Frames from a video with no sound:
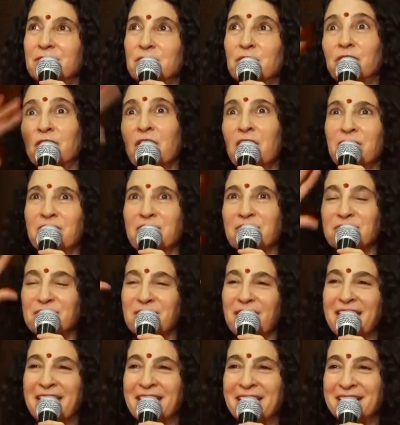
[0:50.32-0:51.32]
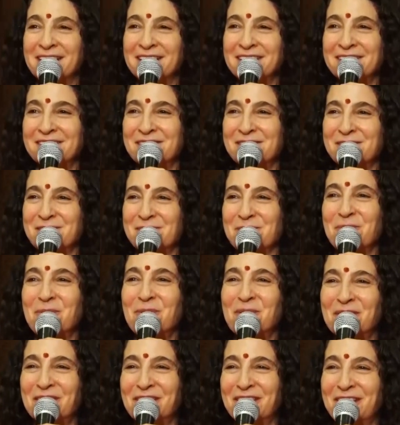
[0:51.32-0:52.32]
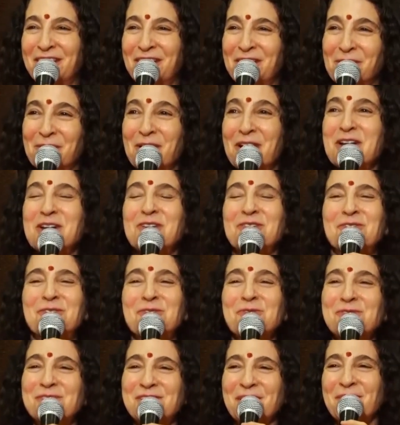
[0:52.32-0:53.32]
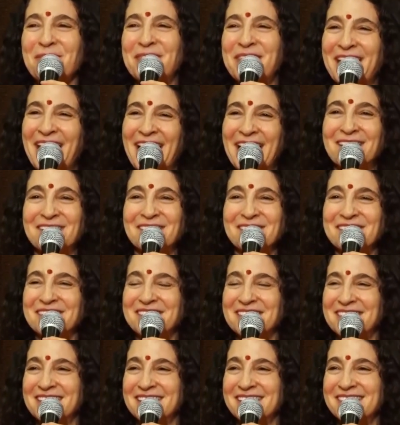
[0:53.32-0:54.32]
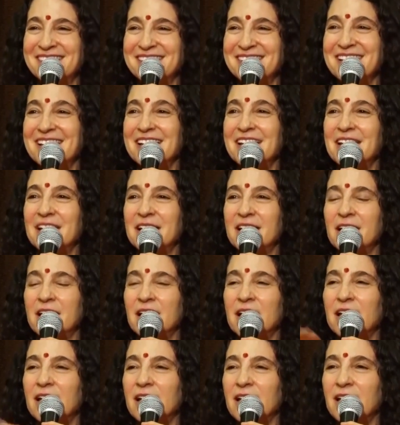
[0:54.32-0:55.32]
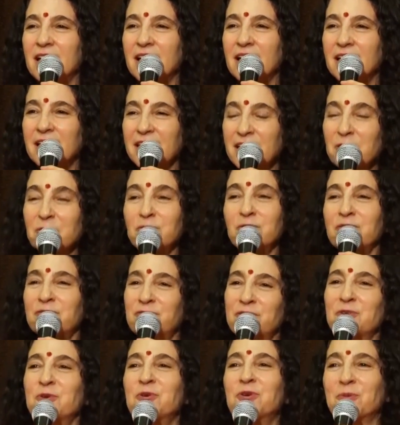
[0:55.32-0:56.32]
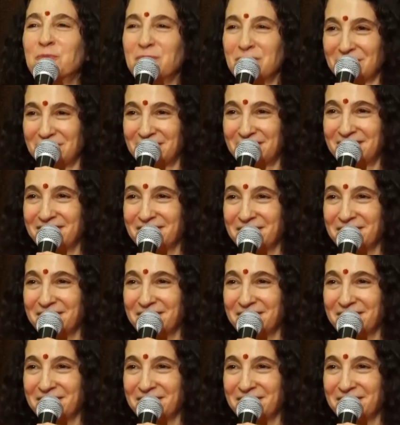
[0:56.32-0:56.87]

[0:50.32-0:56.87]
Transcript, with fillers: turn off the fans or, you know, do something else that's irrefutable.